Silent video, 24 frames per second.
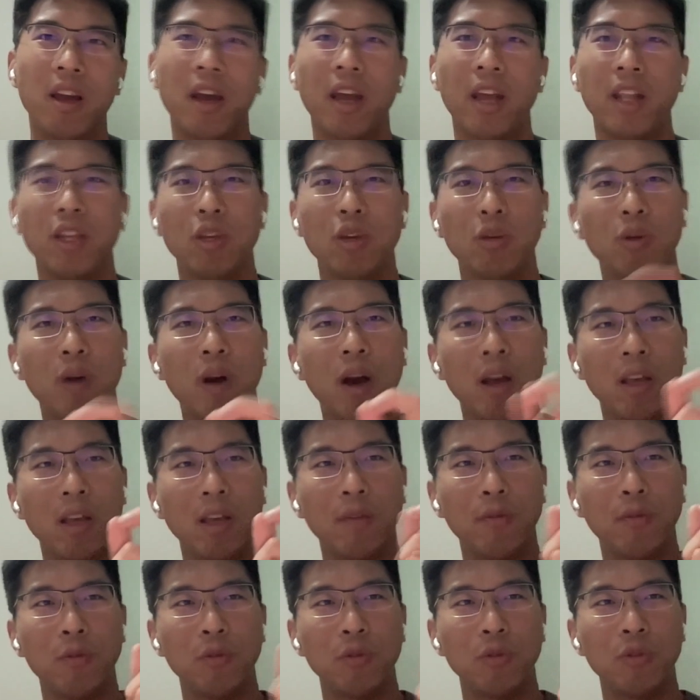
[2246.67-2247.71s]
And
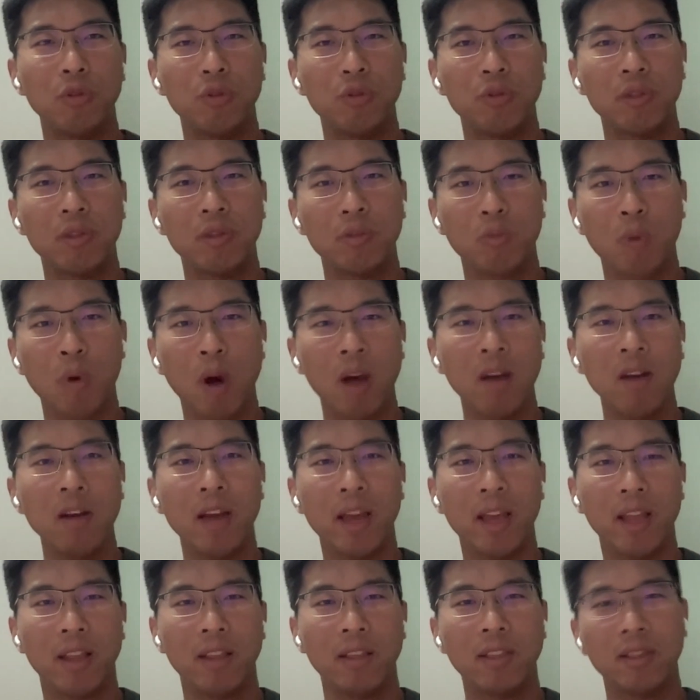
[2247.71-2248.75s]
if you choose 1,
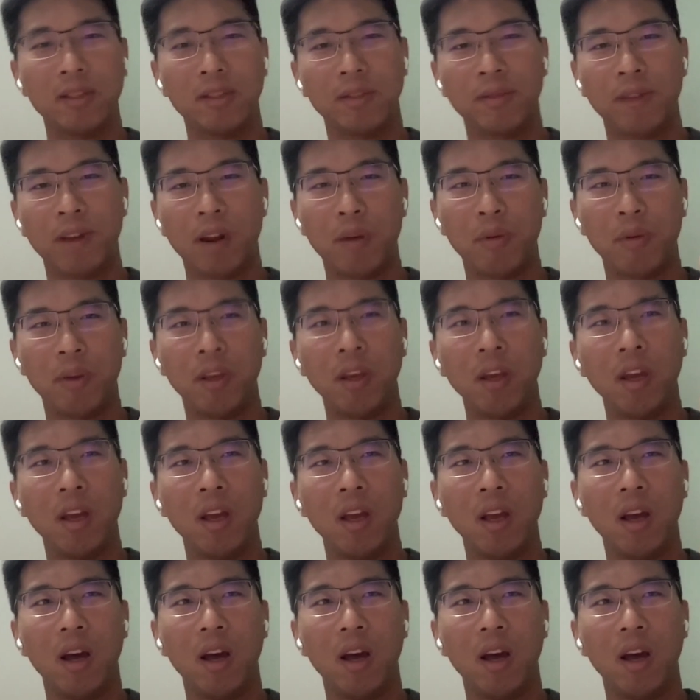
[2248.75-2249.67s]
and it's very